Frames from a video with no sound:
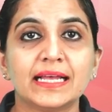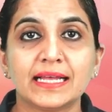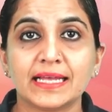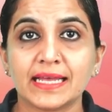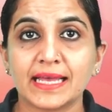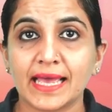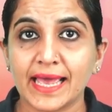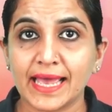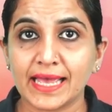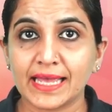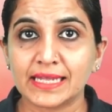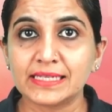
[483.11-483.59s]

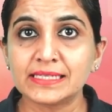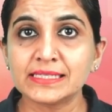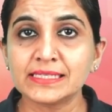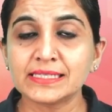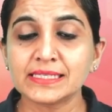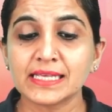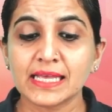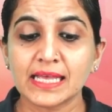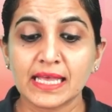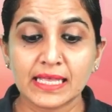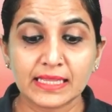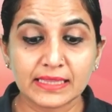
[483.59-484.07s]
Hence,
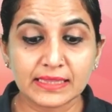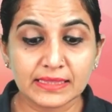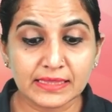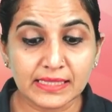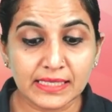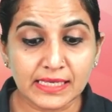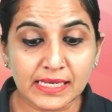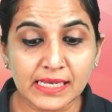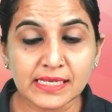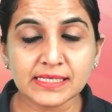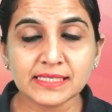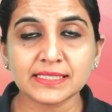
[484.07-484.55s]

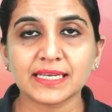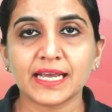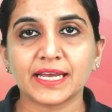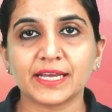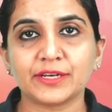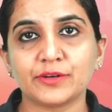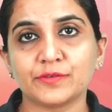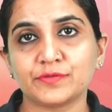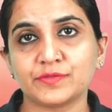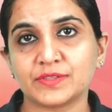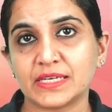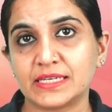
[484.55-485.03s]
these kind
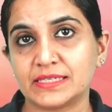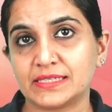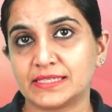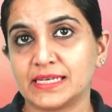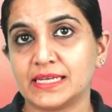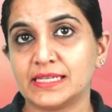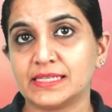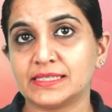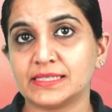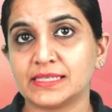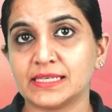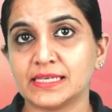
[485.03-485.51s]
of
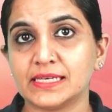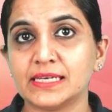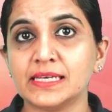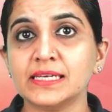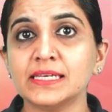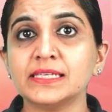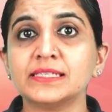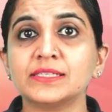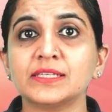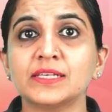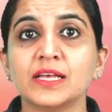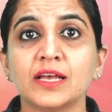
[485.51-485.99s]

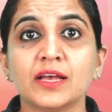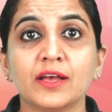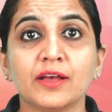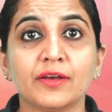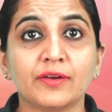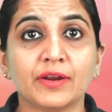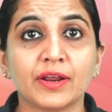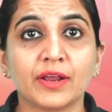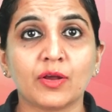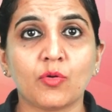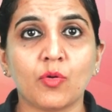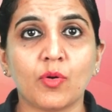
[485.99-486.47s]
sentences
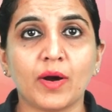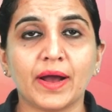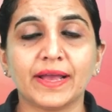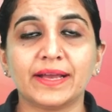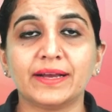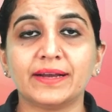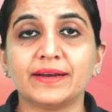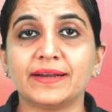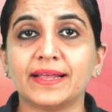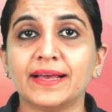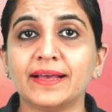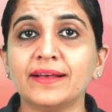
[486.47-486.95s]

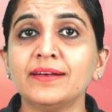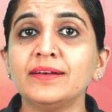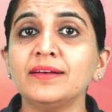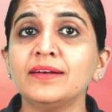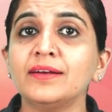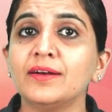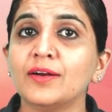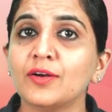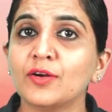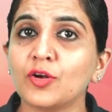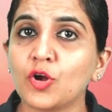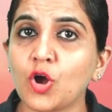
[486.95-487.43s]
required a
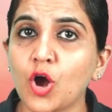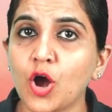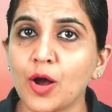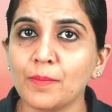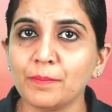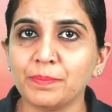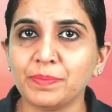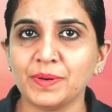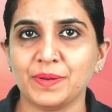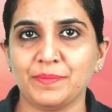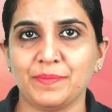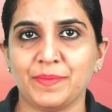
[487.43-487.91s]

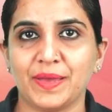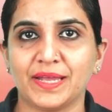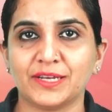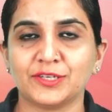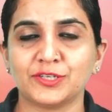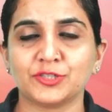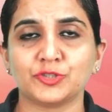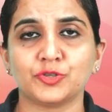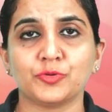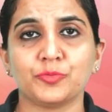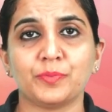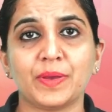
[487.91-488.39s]

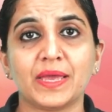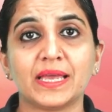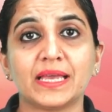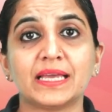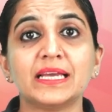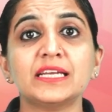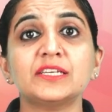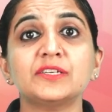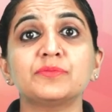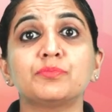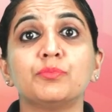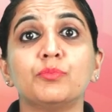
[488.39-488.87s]
complement to make
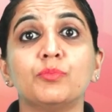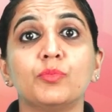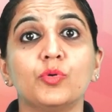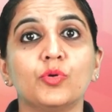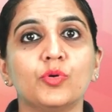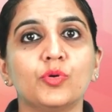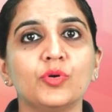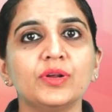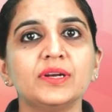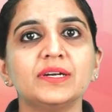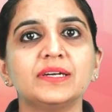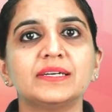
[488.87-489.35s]
it
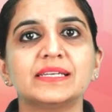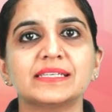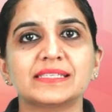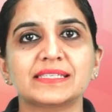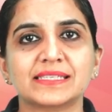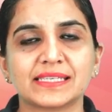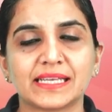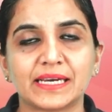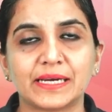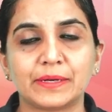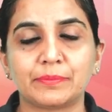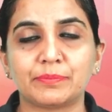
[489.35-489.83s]
more
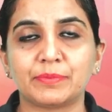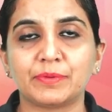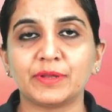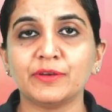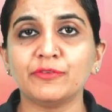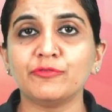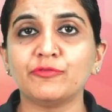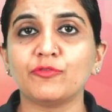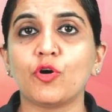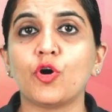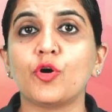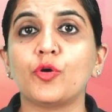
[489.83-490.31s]

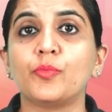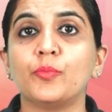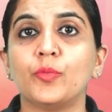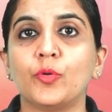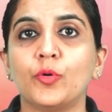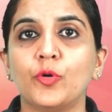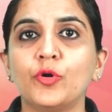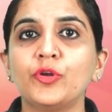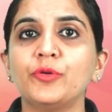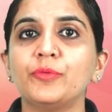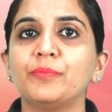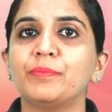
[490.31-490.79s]
descriptive or
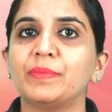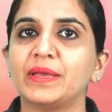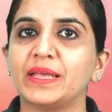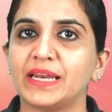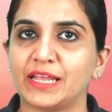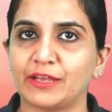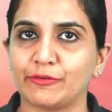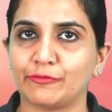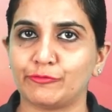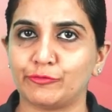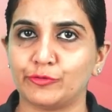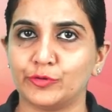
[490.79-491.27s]
more
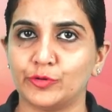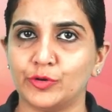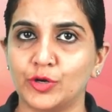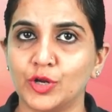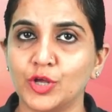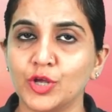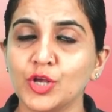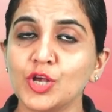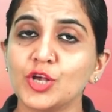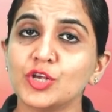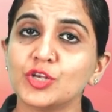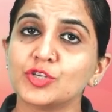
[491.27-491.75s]
meaningful.
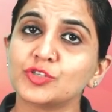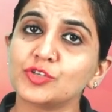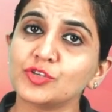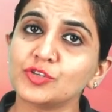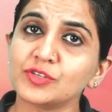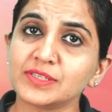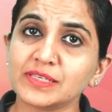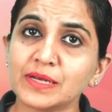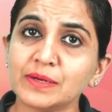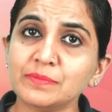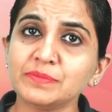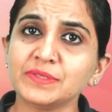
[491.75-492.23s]
So
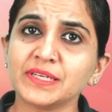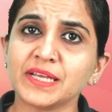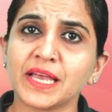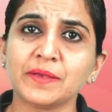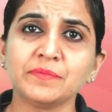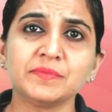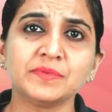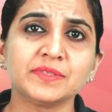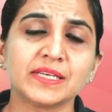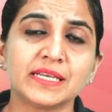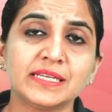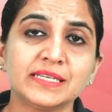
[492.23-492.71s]

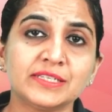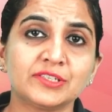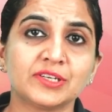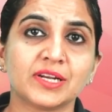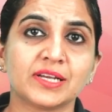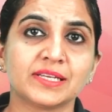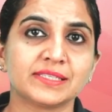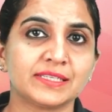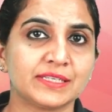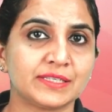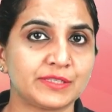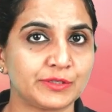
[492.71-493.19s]
sometimes
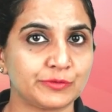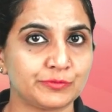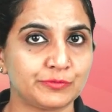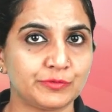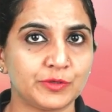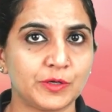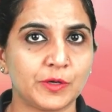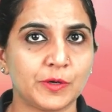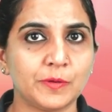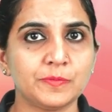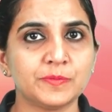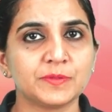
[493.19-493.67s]
intransitive
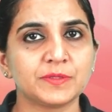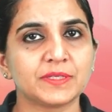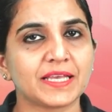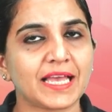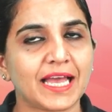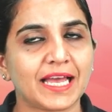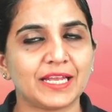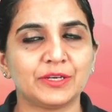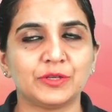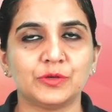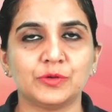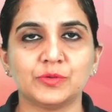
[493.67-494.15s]
verbs
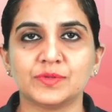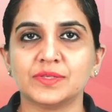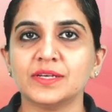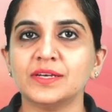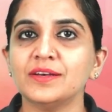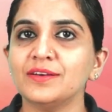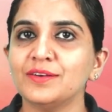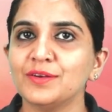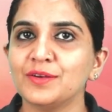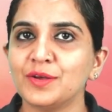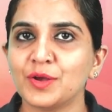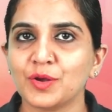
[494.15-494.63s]
can use a
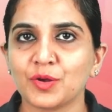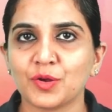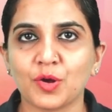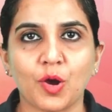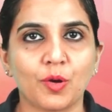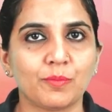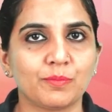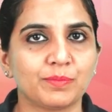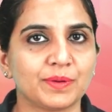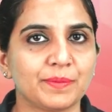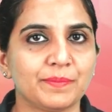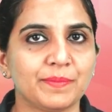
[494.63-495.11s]

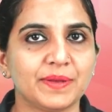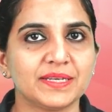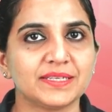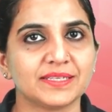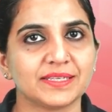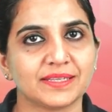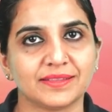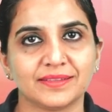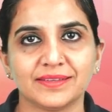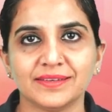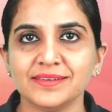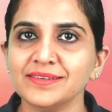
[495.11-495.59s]
complement
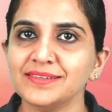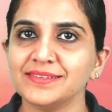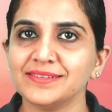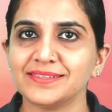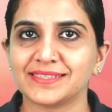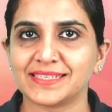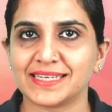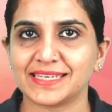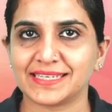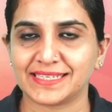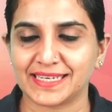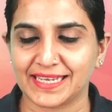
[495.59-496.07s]
in the
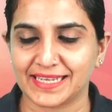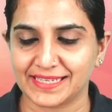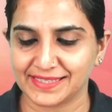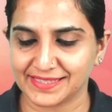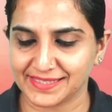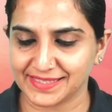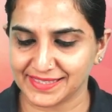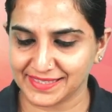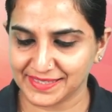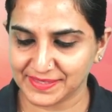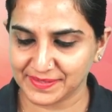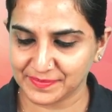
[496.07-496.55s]

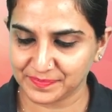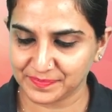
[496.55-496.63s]
sentence.